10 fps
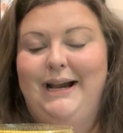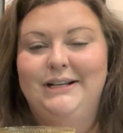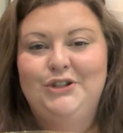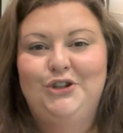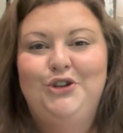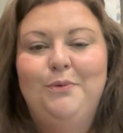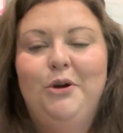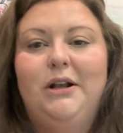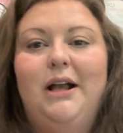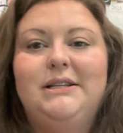iced
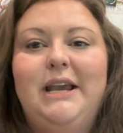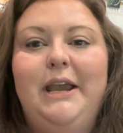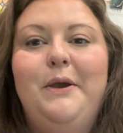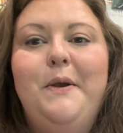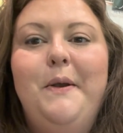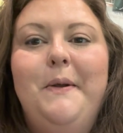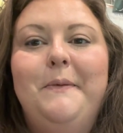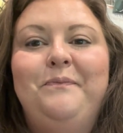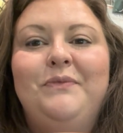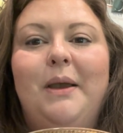turmeric latte,
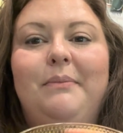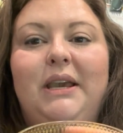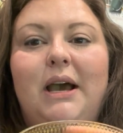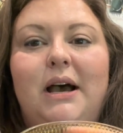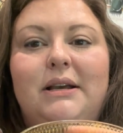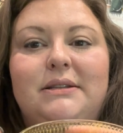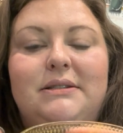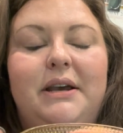because